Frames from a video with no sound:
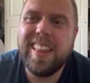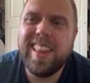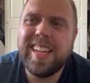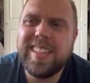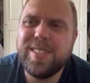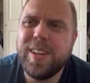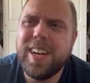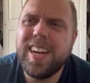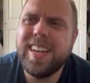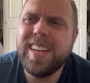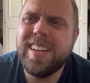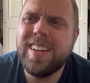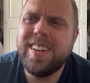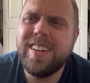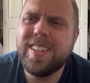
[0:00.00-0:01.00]
that's what I
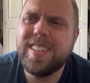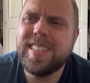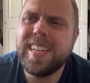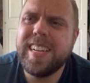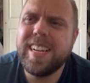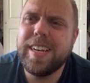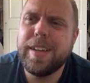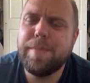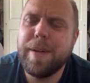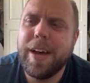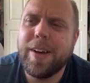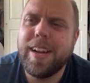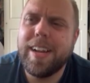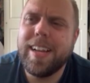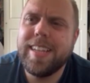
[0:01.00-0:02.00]
didn't understand
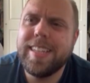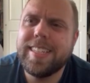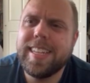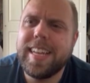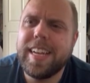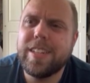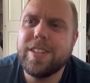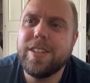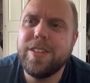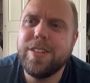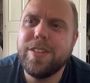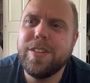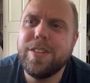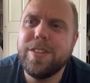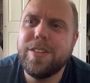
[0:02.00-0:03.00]
about it. Is like,
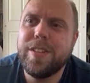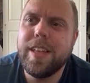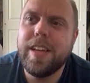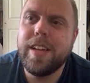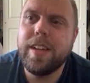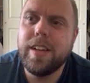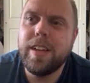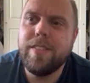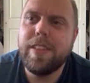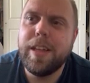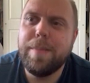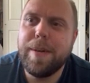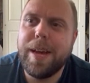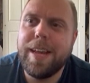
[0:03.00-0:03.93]
if they buy